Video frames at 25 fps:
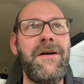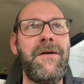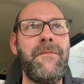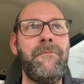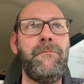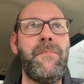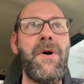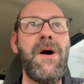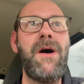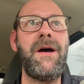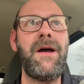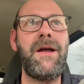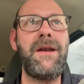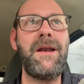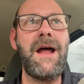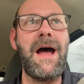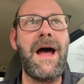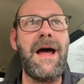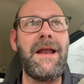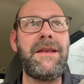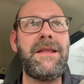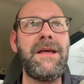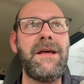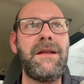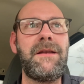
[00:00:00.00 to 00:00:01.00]
But
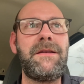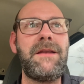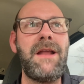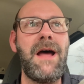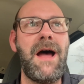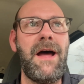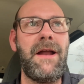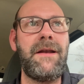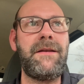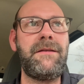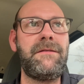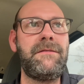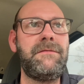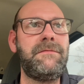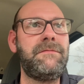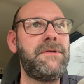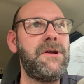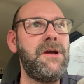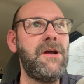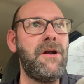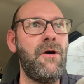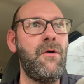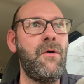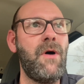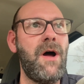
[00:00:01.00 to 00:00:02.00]
I
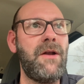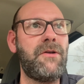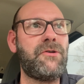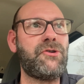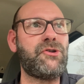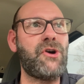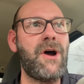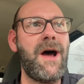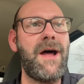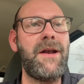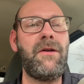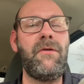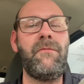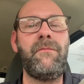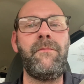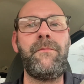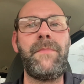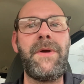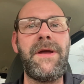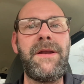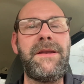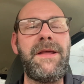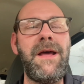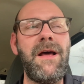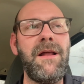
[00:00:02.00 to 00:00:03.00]
tried to
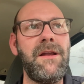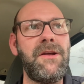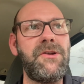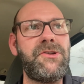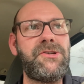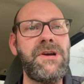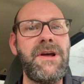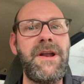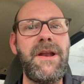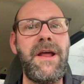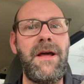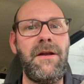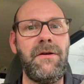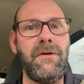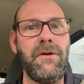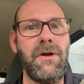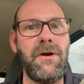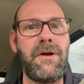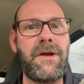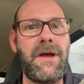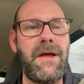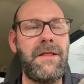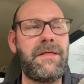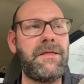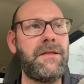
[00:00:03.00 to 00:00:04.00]
be diligent and
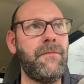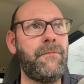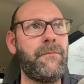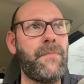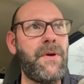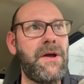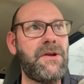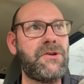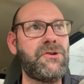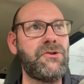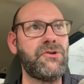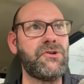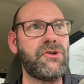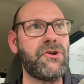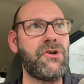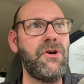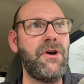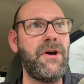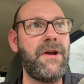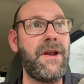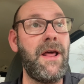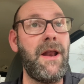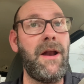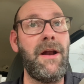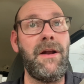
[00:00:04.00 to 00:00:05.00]
look at the pictures
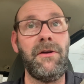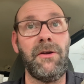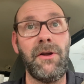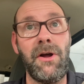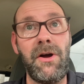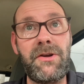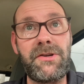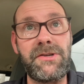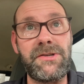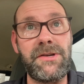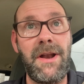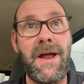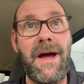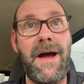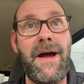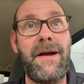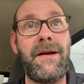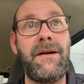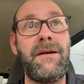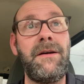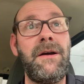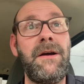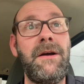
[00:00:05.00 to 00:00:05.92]
good, and it looks like